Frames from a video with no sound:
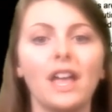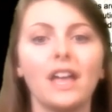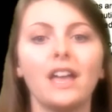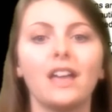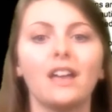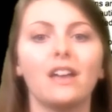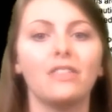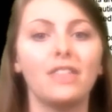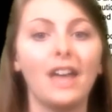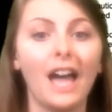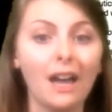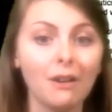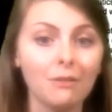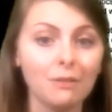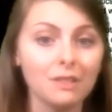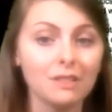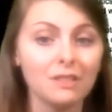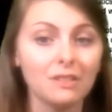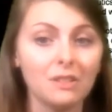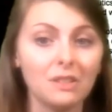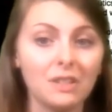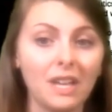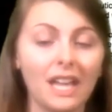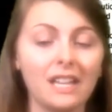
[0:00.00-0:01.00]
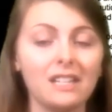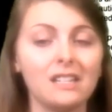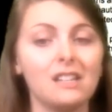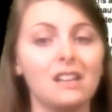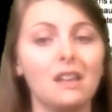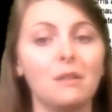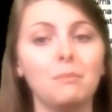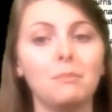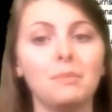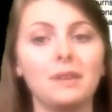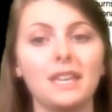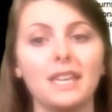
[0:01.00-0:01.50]
that result ended
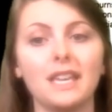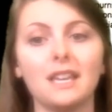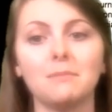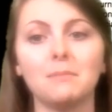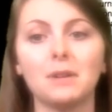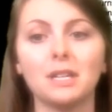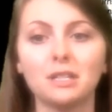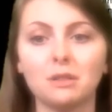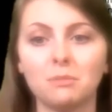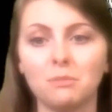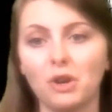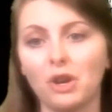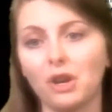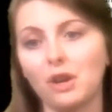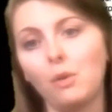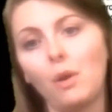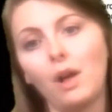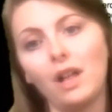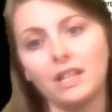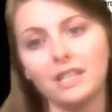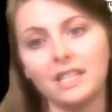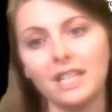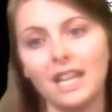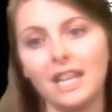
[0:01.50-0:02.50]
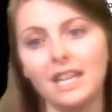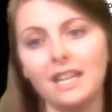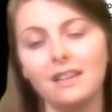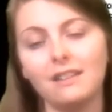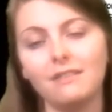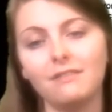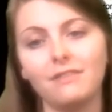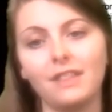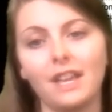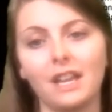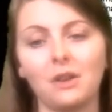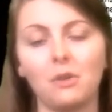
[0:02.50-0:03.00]
up being much more
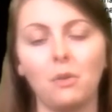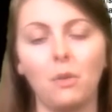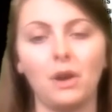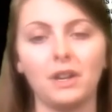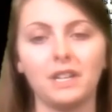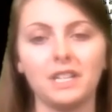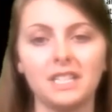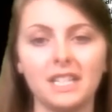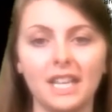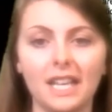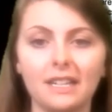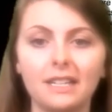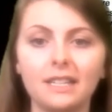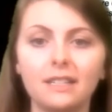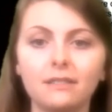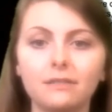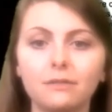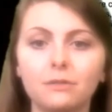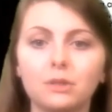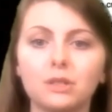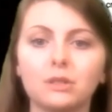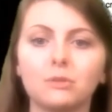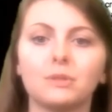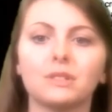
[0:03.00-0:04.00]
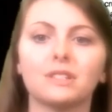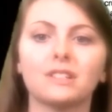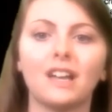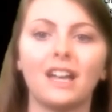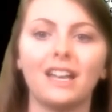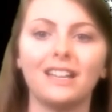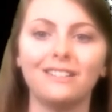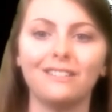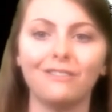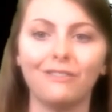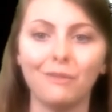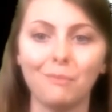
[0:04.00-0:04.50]
qualitative than quantitative, which was
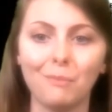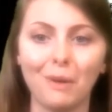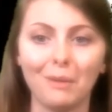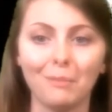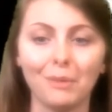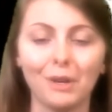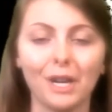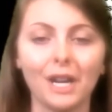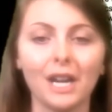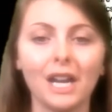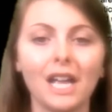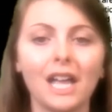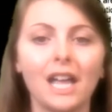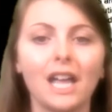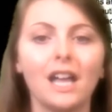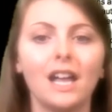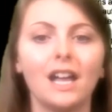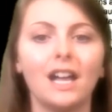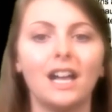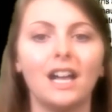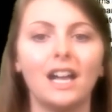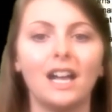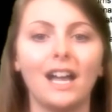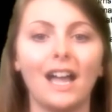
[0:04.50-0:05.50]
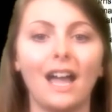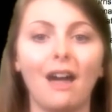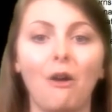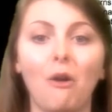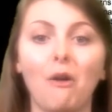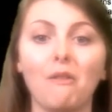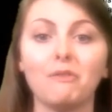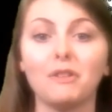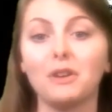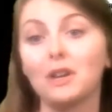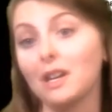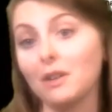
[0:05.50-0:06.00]
kind of a bummer.
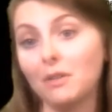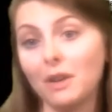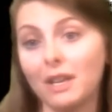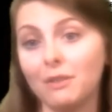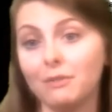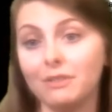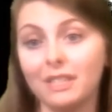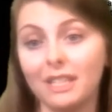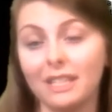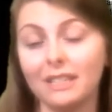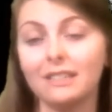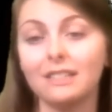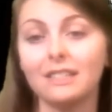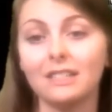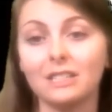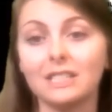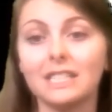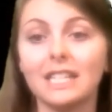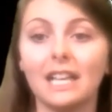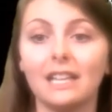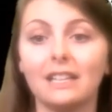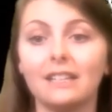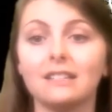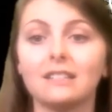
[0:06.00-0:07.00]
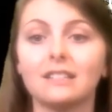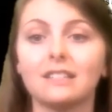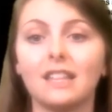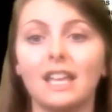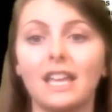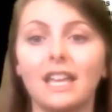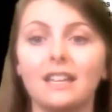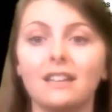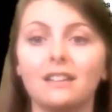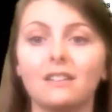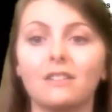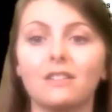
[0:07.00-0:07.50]
However, it did still tell us
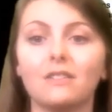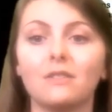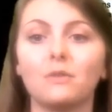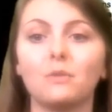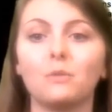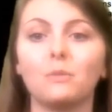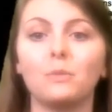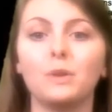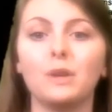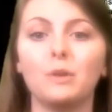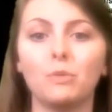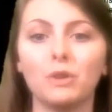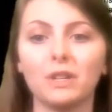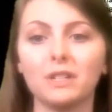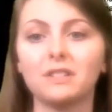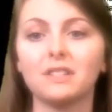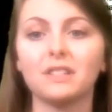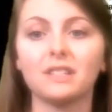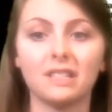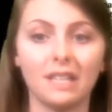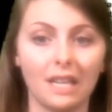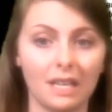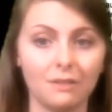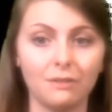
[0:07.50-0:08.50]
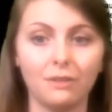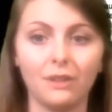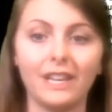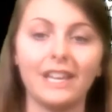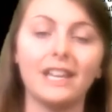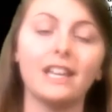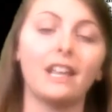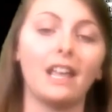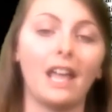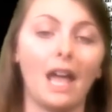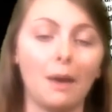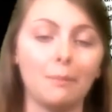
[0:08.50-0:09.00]
that we were successful
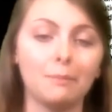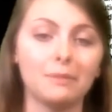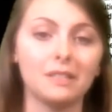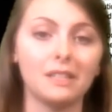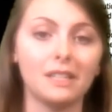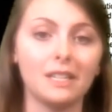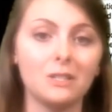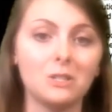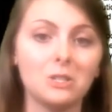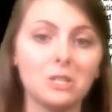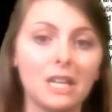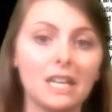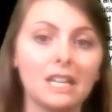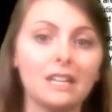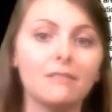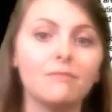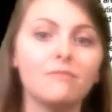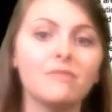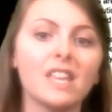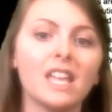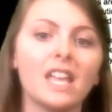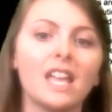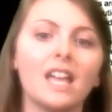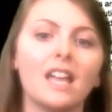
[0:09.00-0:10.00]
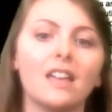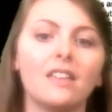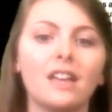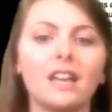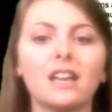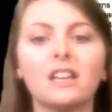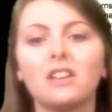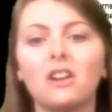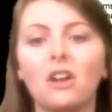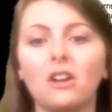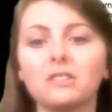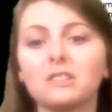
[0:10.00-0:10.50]
at encapsulation. It
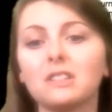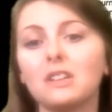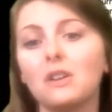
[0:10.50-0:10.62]
could also